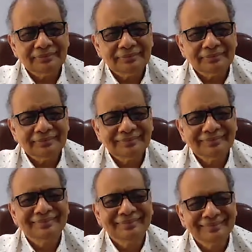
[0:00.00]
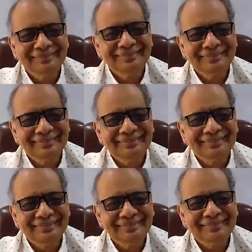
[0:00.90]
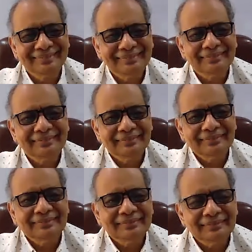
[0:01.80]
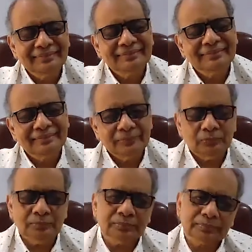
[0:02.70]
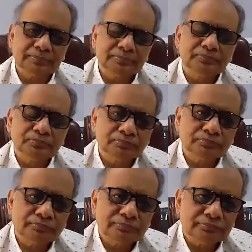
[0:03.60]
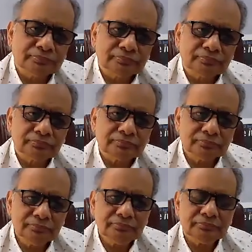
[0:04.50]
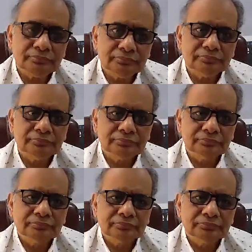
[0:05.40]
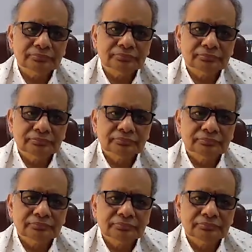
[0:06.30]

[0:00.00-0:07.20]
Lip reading: (silent)